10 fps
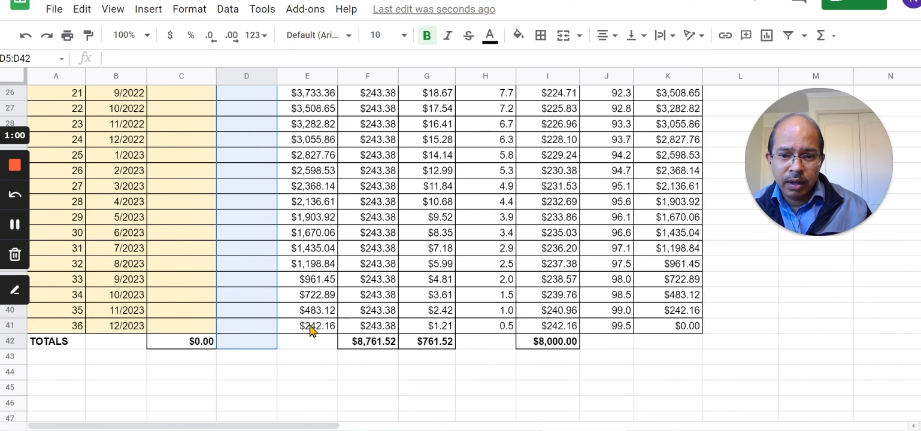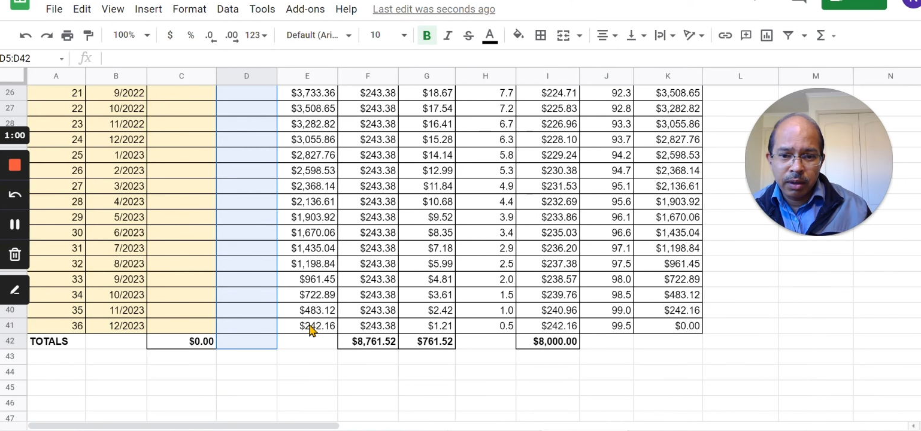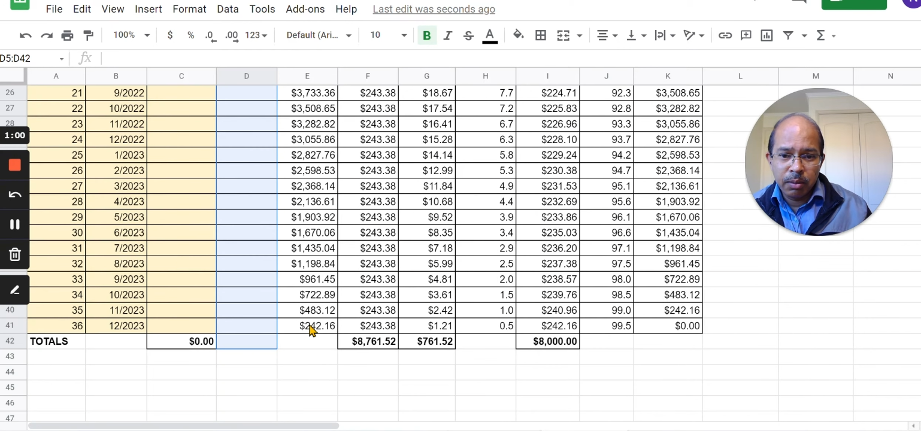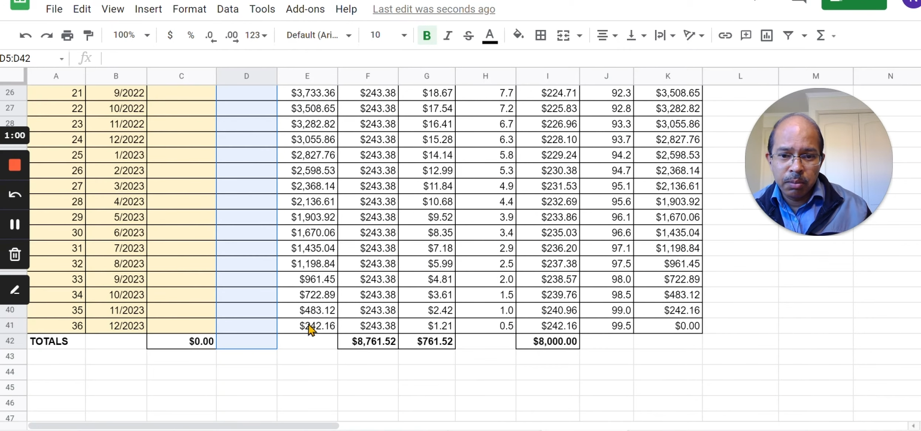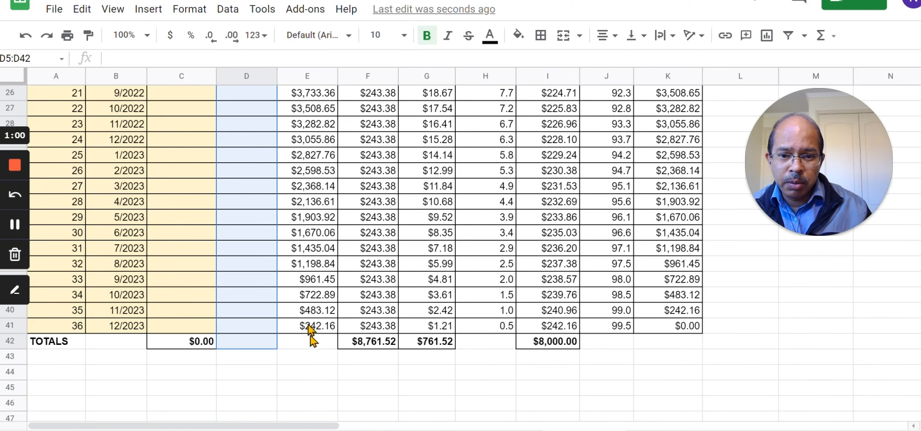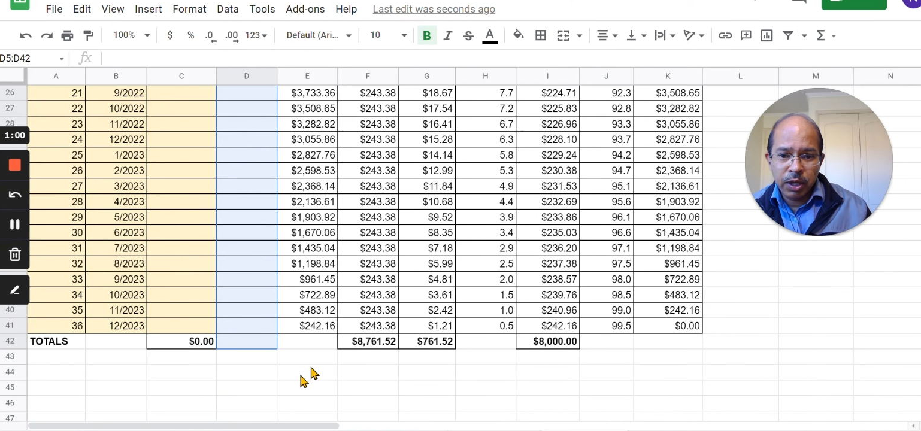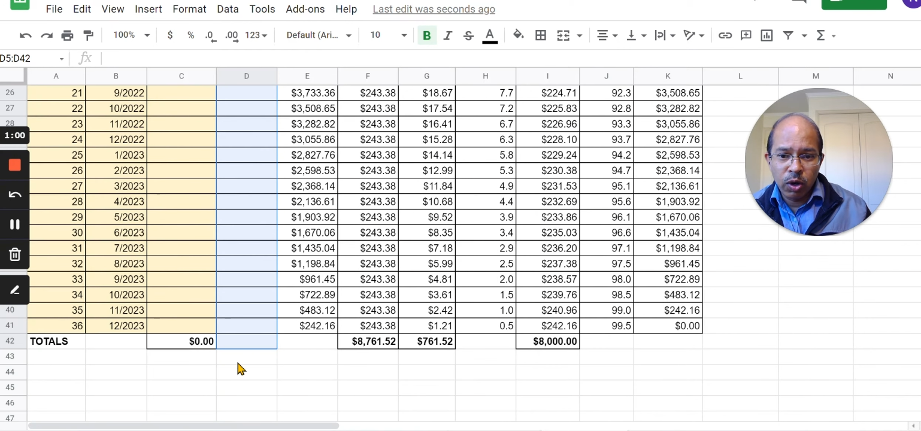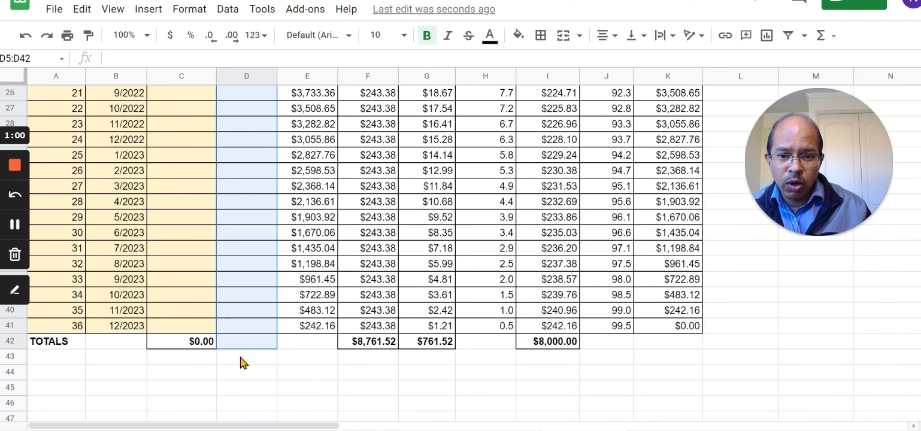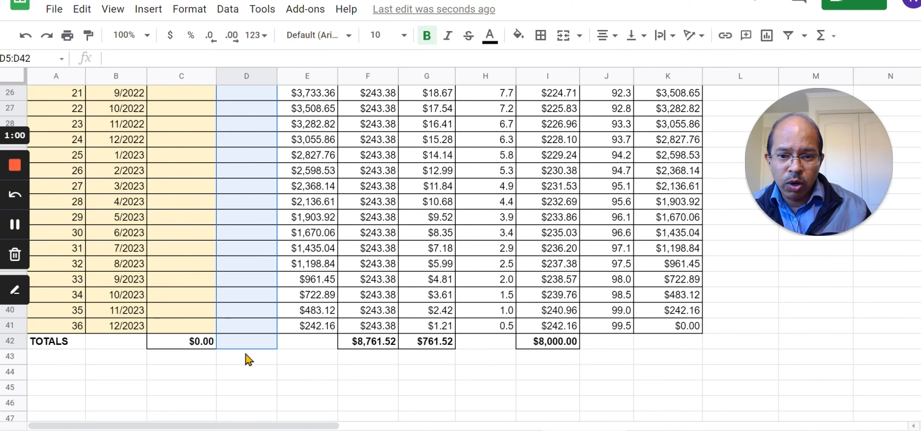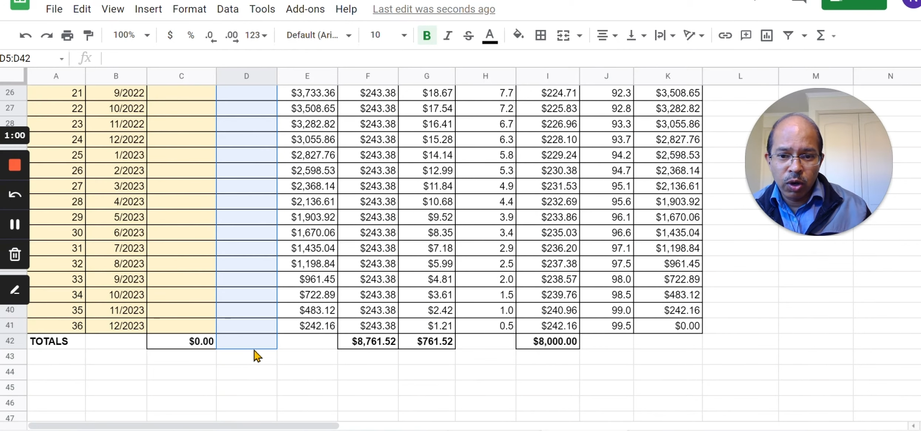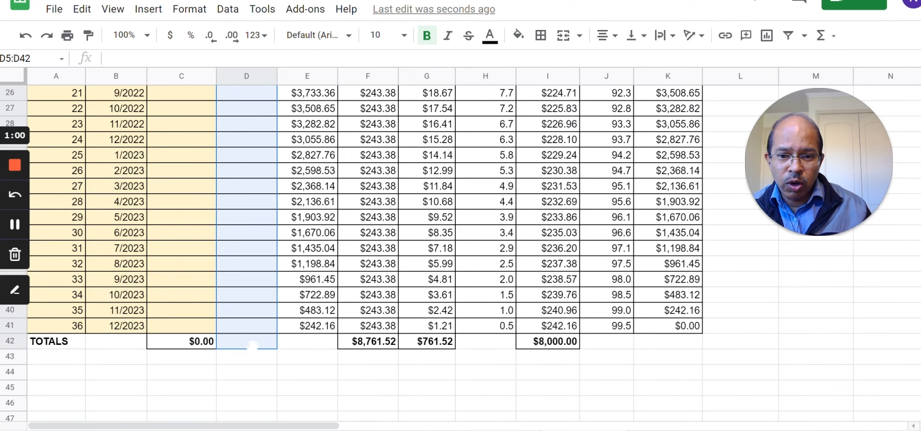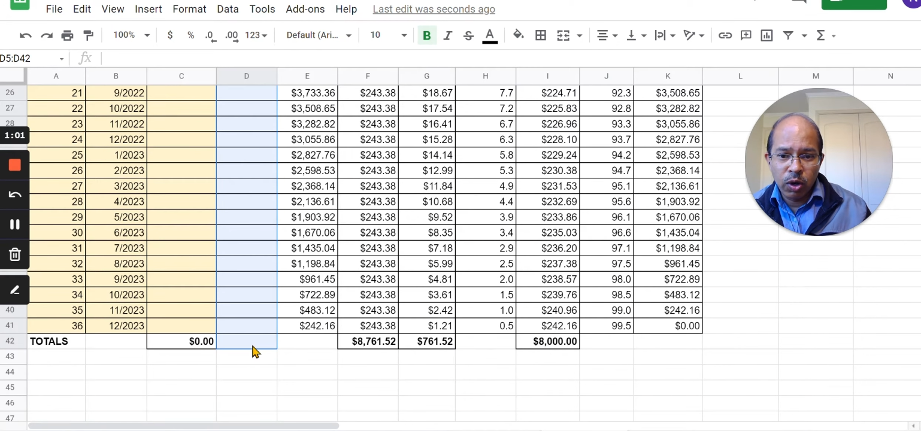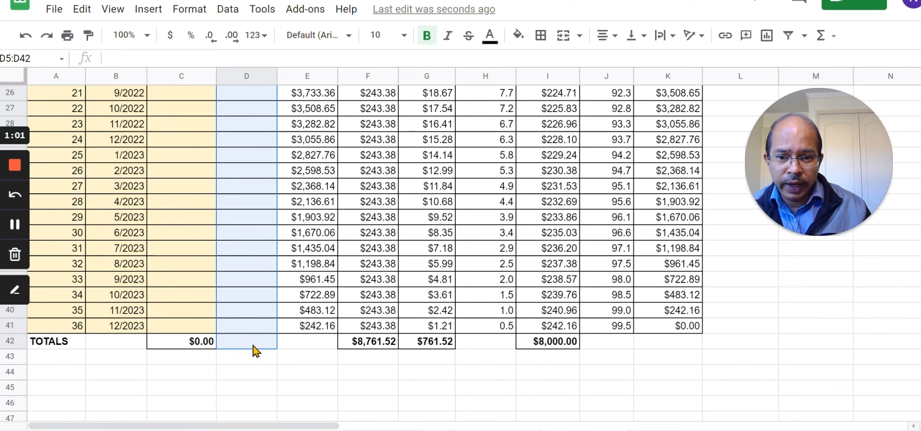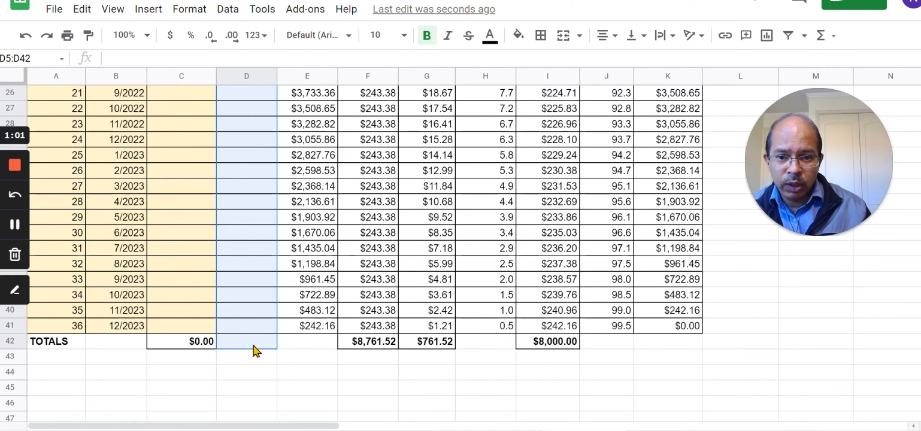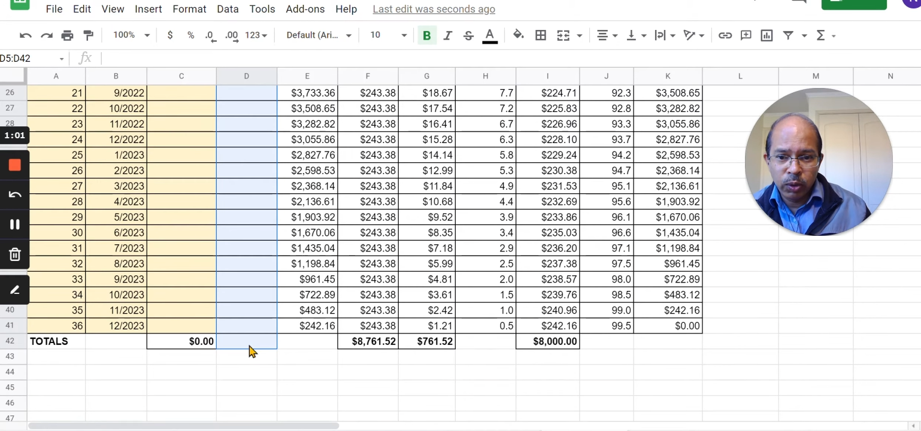Be cautious to
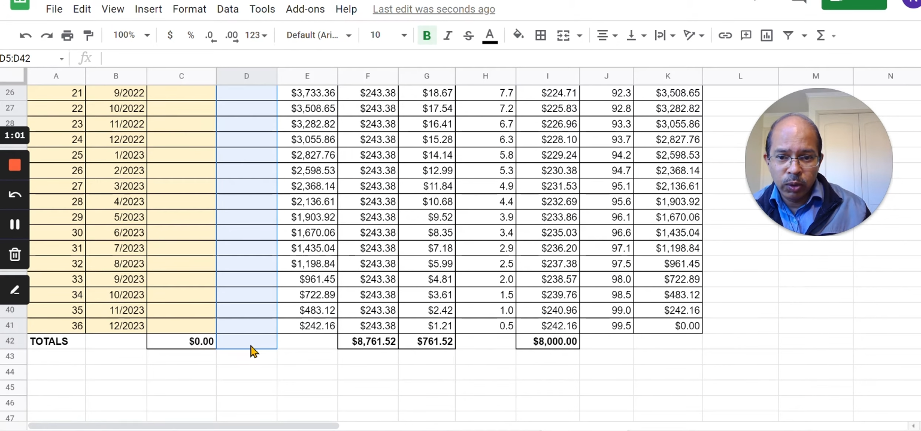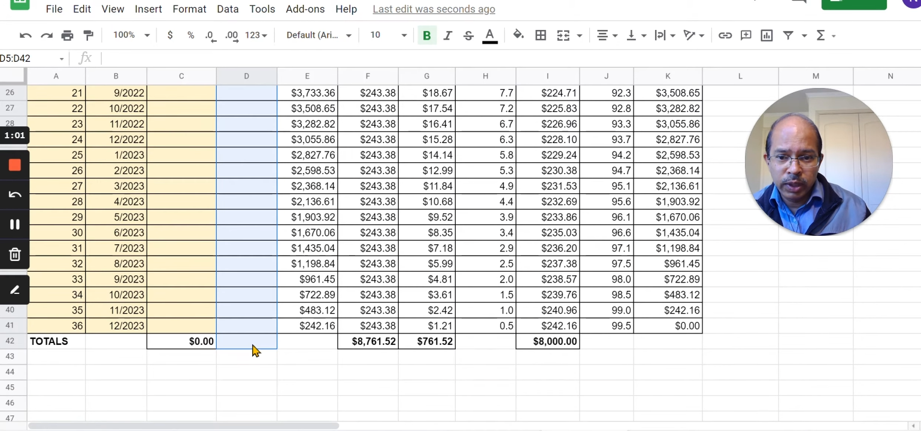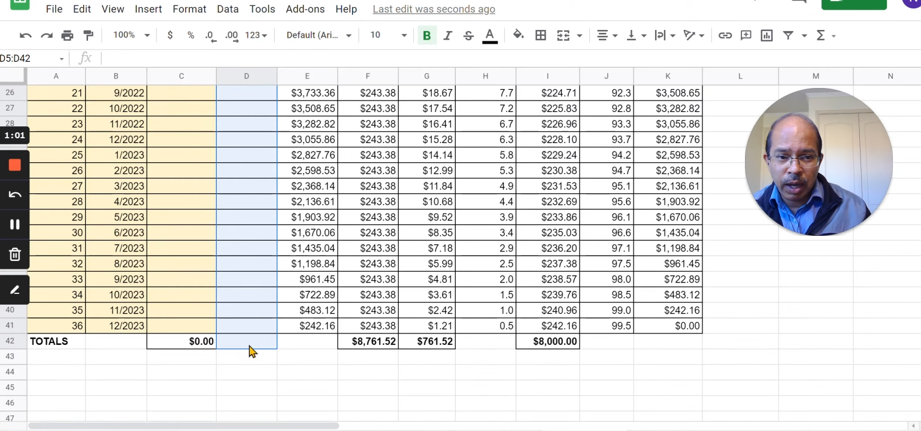include it